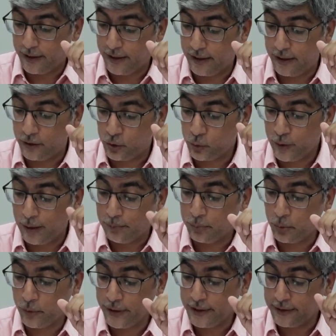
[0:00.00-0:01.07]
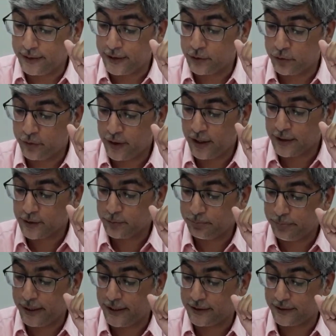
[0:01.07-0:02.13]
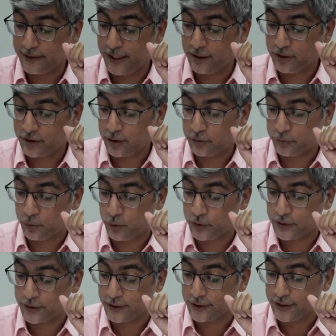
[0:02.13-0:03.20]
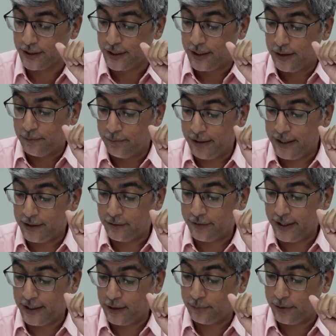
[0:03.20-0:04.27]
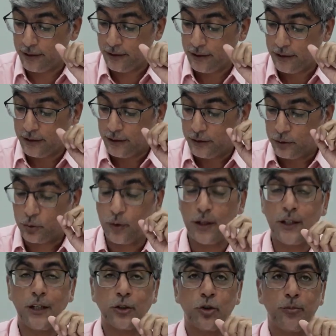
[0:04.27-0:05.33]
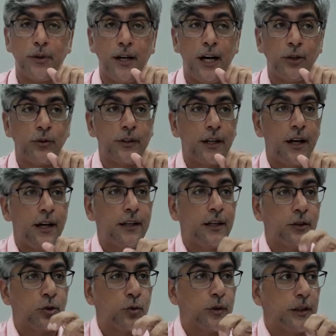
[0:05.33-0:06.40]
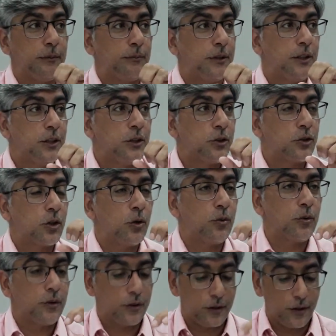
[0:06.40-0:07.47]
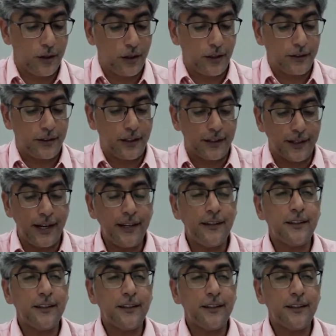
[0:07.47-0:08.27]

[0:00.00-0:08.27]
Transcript: through employing these fast-paced natural forces made available to Allah subhanahu wa ta'ala to him. So the greatness that